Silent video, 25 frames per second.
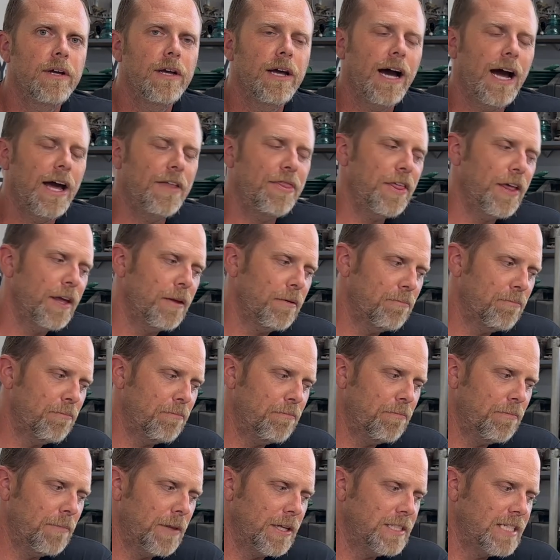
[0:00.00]
I think
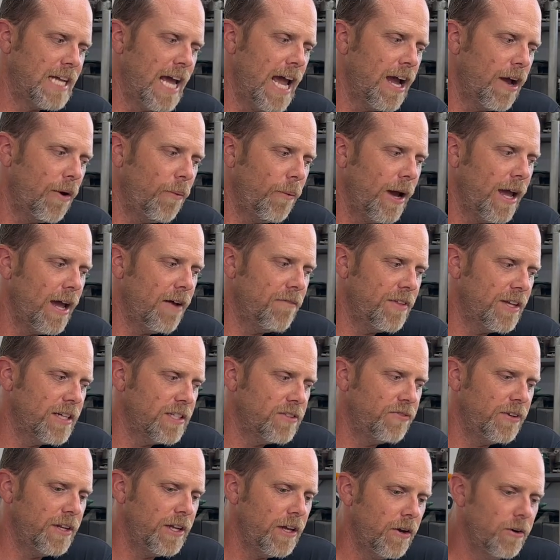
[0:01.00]
the takeaway of this
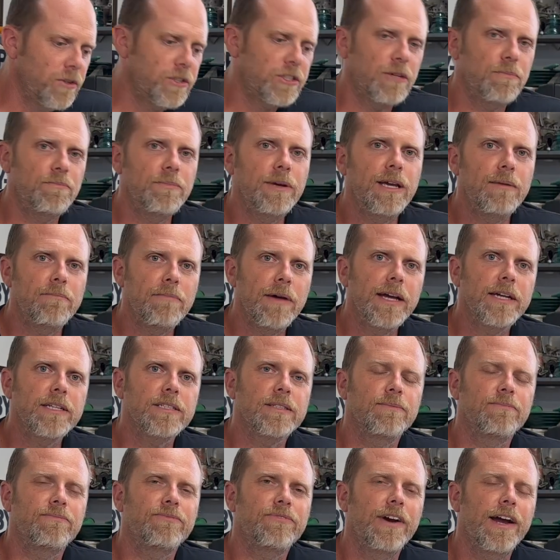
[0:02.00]
video should be make
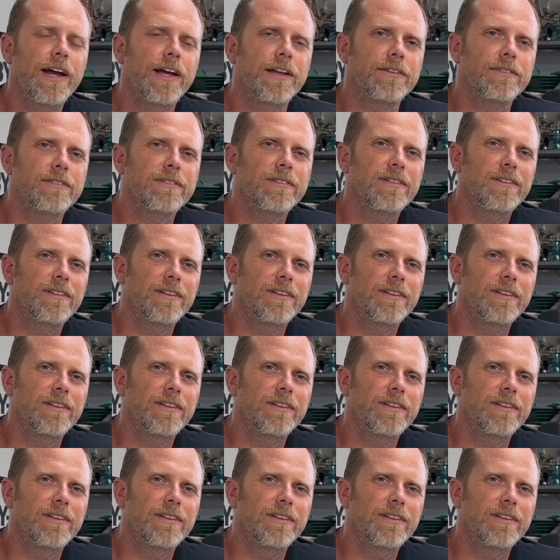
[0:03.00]
some friends,